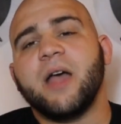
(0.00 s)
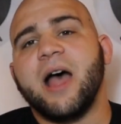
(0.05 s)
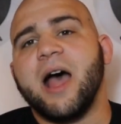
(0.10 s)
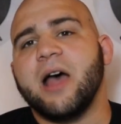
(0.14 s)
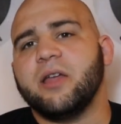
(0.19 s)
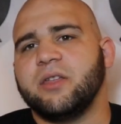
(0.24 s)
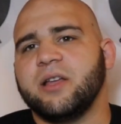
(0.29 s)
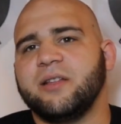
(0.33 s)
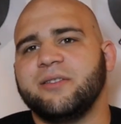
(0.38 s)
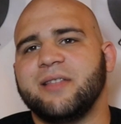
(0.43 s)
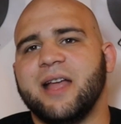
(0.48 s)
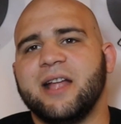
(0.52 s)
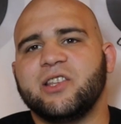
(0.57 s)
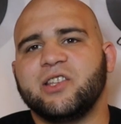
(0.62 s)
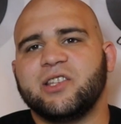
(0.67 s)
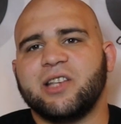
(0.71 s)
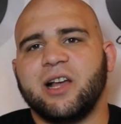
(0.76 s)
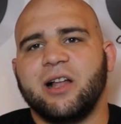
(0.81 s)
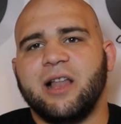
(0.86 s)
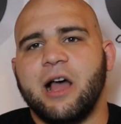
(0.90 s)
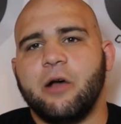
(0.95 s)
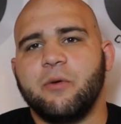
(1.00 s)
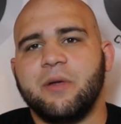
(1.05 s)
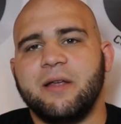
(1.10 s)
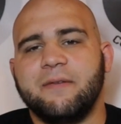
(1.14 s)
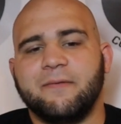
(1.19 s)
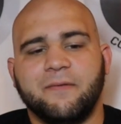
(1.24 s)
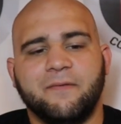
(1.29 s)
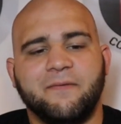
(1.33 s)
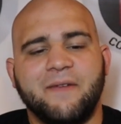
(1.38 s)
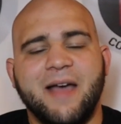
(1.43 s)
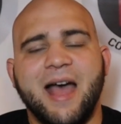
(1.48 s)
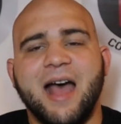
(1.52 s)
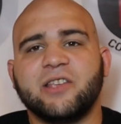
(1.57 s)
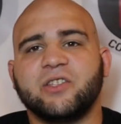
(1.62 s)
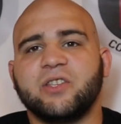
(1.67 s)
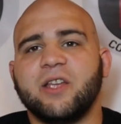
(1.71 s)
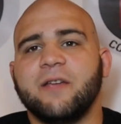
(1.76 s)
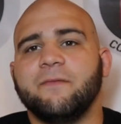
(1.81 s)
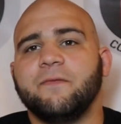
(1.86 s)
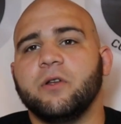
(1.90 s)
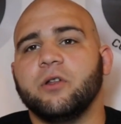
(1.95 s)
I think they'd sell out even
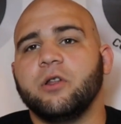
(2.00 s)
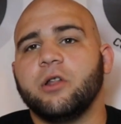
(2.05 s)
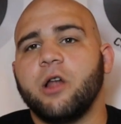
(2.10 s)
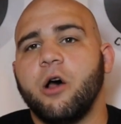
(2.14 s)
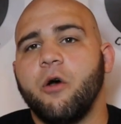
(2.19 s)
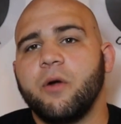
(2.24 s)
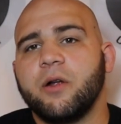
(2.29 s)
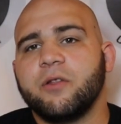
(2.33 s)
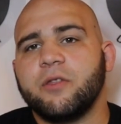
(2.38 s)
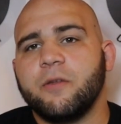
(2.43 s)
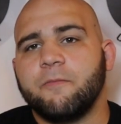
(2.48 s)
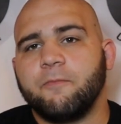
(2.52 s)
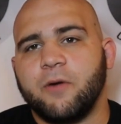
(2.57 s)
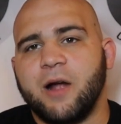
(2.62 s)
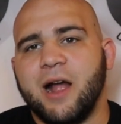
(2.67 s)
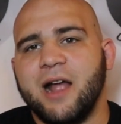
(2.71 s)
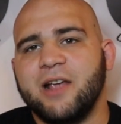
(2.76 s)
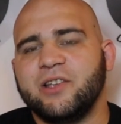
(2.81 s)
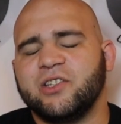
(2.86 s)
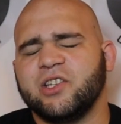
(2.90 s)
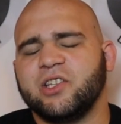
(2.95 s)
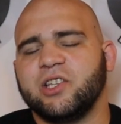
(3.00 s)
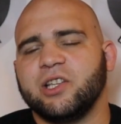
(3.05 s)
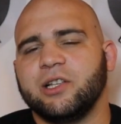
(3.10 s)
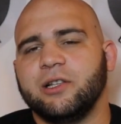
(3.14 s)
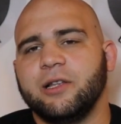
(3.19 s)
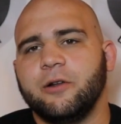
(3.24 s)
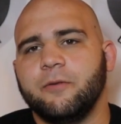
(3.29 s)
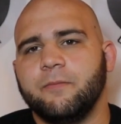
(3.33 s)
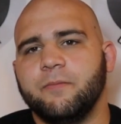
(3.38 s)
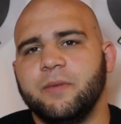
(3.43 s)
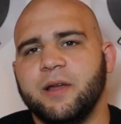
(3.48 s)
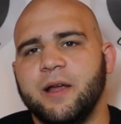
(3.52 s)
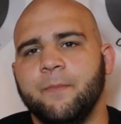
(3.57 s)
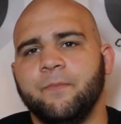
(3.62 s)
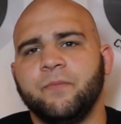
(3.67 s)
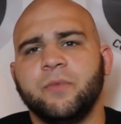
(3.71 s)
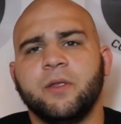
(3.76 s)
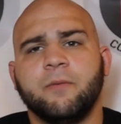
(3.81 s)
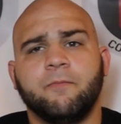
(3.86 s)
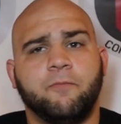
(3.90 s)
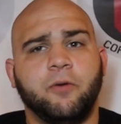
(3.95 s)
fast if you lowered the price just a little bit.
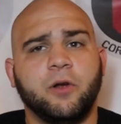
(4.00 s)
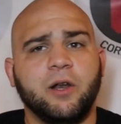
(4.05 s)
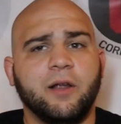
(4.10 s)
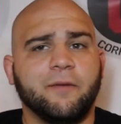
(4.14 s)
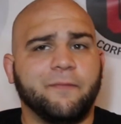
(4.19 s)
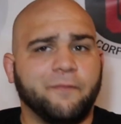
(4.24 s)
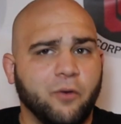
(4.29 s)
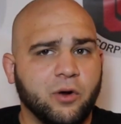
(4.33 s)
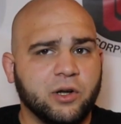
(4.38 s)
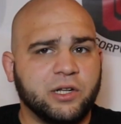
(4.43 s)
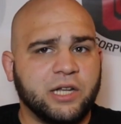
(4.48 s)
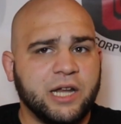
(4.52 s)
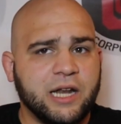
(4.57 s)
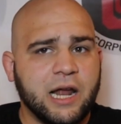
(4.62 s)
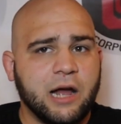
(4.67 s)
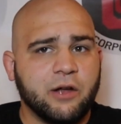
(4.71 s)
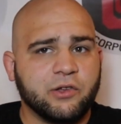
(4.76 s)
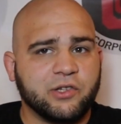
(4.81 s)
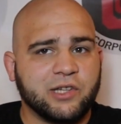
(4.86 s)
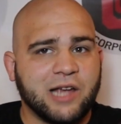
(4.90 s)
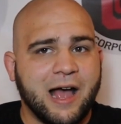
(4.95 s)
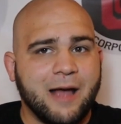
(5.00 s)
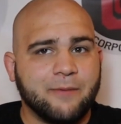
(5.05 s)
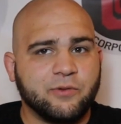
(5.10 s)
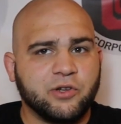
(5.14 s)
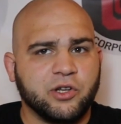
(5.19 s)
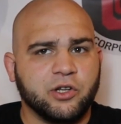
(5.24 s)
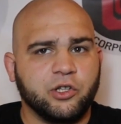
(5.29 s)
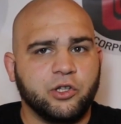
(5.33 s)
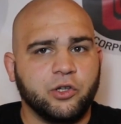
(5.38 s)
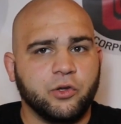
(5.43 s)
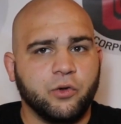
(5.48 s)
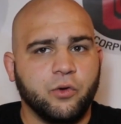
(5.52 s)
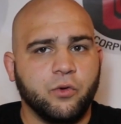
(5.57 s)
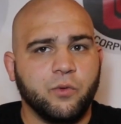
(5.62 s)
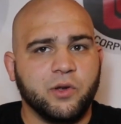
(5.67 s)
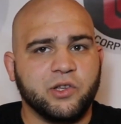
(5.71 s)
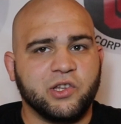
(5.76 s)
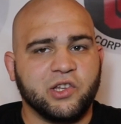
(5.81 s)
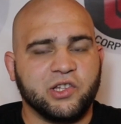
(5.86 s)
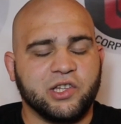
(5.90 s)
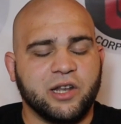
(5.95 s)
Put a fourteen ounce option too,
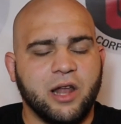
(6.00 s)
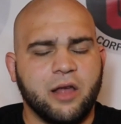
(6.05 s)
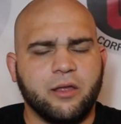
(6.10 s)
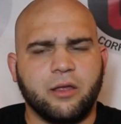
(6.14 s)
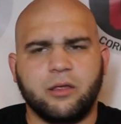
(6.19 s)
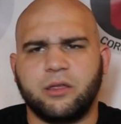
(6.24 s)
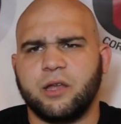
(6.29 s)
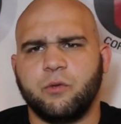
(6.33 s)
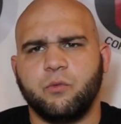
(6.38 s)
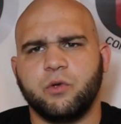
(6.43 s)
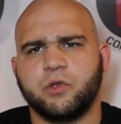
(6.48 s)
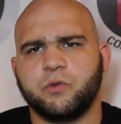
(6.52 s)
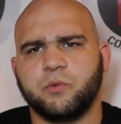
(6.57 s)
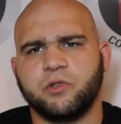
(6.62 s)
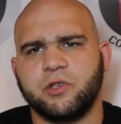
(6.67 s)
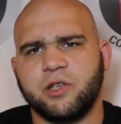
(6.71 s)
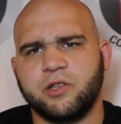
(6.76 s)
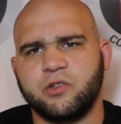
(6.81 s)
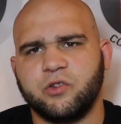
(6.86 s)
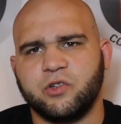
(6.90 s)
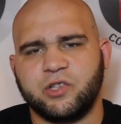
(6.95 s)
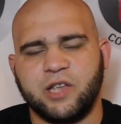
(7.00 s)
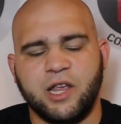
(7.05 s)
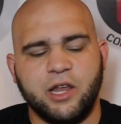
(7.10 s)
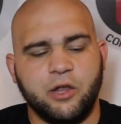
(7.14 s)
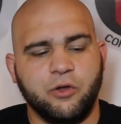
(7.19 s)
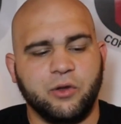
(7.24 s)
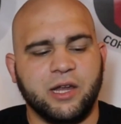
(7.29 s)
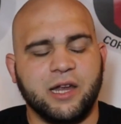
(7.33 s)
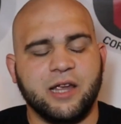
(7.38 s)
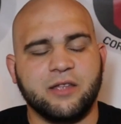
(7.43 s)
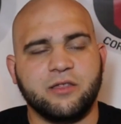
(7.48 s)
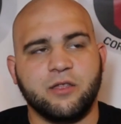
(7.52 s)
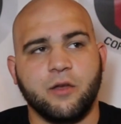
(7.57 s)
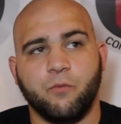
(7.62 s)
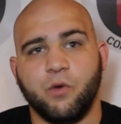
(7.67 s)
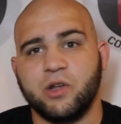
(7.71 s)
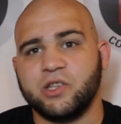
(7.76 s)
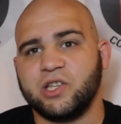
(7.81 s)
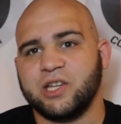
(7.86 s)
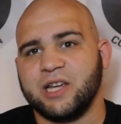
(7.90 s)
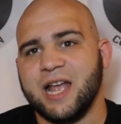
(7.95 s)
which is another thing which was interesting. You can get
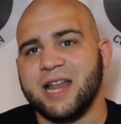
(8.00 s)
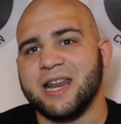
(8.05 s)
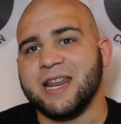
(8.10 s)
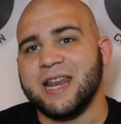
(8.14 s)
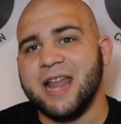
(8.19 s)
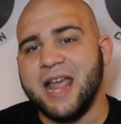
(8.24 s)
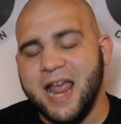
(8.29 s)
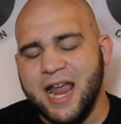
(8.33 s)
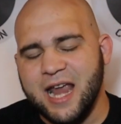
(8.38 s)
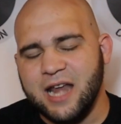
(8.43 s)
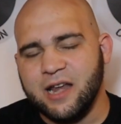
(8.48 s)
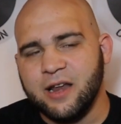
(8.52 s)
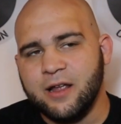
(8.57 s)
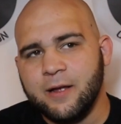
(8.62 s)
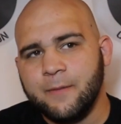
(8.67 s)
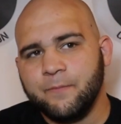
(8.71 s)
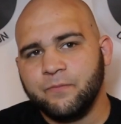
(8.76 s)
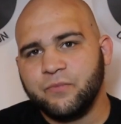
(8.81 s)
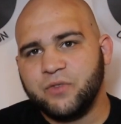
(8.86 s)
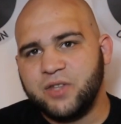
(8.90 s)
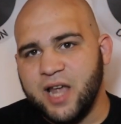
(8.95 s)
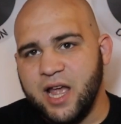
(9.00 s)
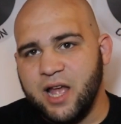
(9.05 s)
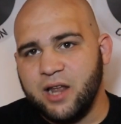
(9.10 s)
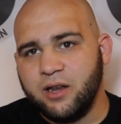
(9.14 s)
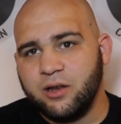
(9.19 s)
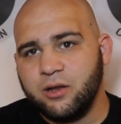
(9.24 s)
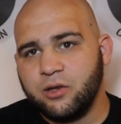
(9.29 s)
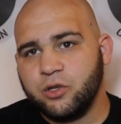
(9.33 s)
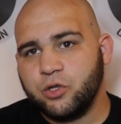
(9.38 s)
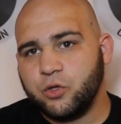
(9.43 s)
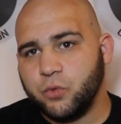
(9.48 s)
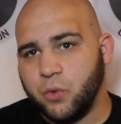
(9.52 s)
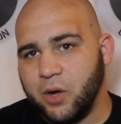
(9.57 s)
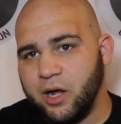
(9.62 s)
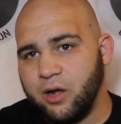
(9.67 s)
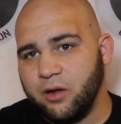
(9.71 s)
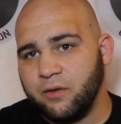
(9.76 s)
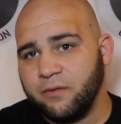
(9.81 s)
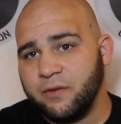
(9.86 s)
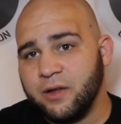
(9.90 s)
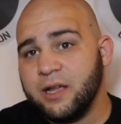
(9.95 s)
them once again in eight, ten,
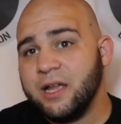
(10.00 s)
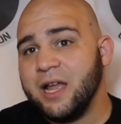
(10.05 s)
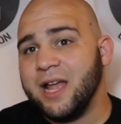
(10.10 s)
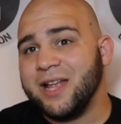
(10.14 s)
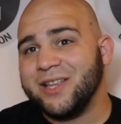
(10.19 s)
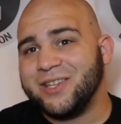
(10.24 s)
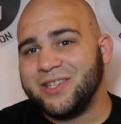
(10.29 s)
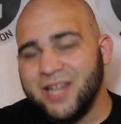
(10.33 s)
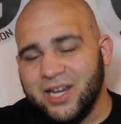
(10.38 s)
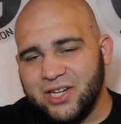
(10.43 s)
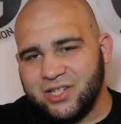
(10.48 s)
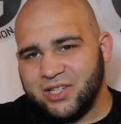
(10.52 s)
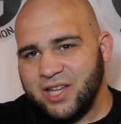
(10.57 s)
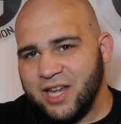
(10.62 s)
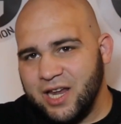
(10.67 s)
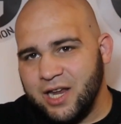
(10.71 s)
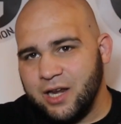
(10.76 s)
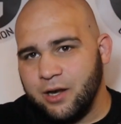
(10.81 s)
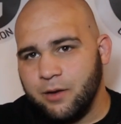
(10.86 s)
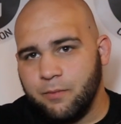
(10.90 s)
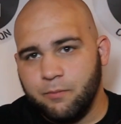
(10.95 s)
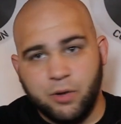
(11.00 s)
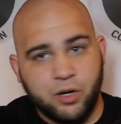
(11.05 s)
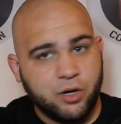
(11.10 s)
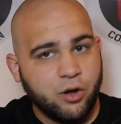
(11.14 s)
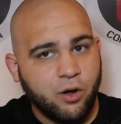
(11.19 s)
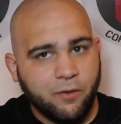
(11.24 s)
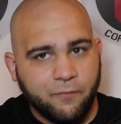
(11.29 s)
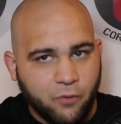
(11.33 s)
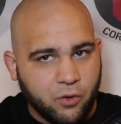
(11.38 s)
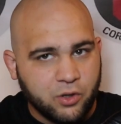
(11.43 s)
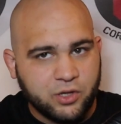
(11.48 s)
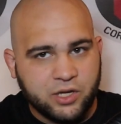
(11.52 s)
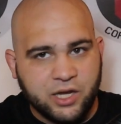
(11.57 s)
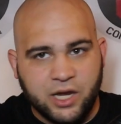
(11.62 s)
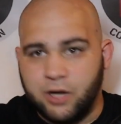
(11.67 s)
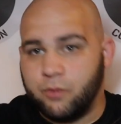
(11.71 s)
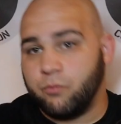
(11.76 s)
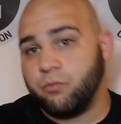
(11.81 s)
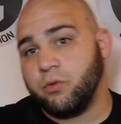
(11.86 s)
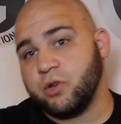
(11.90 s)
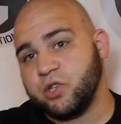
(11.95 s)
twelve, and sixteen, but no
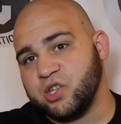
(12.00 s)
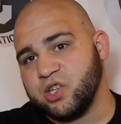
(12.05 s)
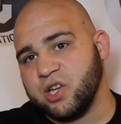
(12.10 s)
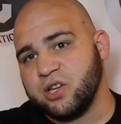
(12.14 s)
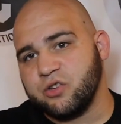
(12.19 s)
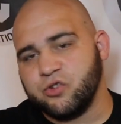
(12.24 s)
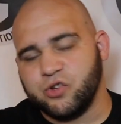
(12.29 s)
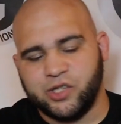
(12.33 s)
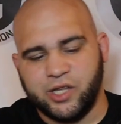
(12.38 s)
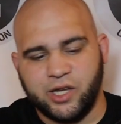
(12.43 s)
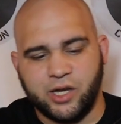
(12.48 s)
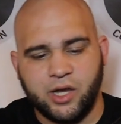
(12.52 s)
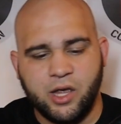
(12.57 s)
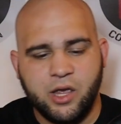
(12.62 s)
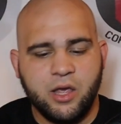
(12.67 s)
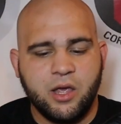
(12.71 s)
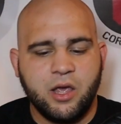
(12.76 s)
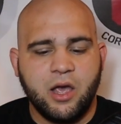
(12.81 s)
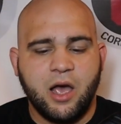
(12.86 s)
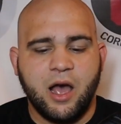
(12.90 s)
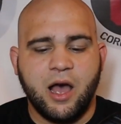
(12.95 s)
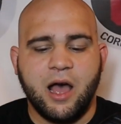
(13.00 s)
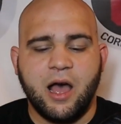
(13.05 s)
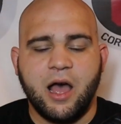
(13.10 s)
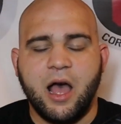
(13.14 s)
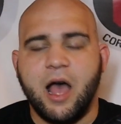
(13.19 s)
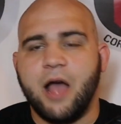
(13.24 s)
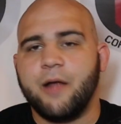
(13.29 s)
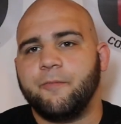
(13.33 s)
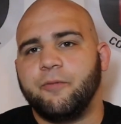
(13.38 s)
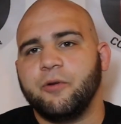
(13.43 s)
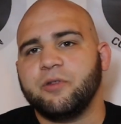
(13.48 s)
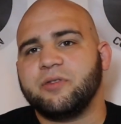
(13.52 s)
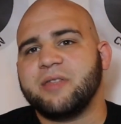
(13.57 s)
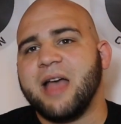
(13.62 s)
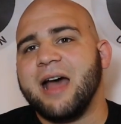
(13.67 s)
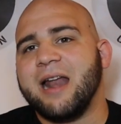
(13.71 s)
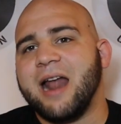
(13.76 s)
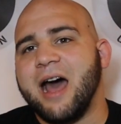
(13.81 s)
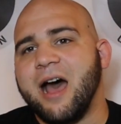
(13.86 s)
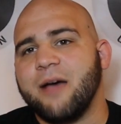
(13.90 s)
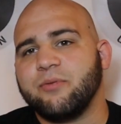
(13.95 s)
fourteen, which is interesting. Uh, I put
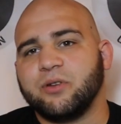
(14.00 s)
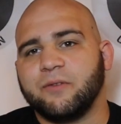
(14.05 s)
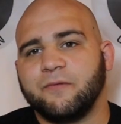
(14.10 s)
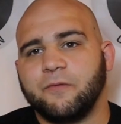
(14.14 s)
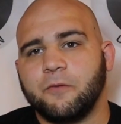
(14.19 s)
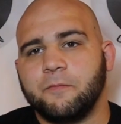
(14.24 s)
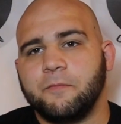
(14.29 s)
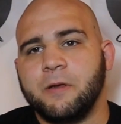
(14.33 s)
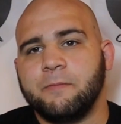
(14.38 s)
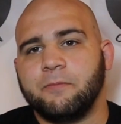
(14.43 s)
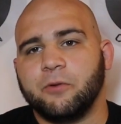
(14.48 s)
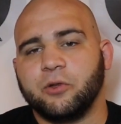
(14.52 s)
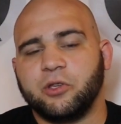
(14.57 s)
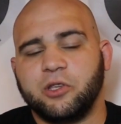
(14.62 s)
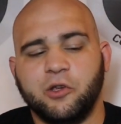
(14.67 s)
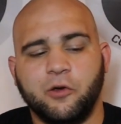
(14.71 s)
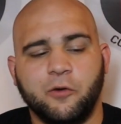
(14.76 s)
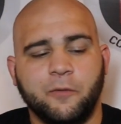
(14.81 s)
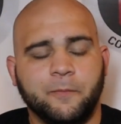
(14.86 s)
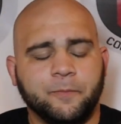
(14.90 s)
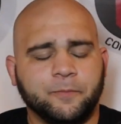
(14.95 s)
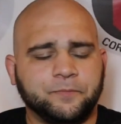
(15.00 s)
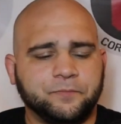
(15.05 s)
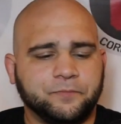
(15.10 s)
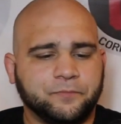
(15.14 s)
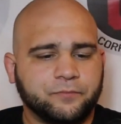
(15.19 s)
that option for people too.